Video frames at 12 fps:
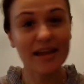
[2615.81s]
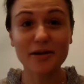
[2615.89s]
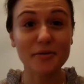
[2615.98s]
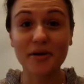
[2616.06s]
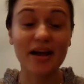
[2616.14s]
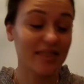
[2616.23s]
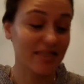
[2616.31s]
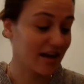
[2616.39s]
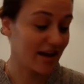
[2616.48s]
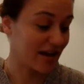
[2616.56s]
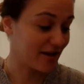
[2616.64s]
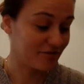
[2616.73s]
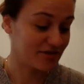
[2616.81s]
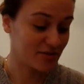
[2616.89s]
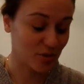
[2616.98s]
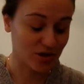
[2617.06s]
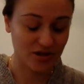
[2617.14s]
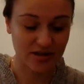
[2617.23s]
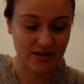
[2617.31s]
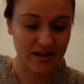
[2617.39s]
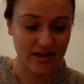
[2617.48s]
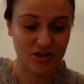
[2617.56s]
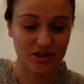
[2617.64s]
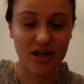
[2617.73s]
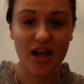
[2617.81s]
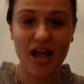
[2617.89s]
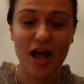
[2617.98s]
Anyway, I think I have a special connection.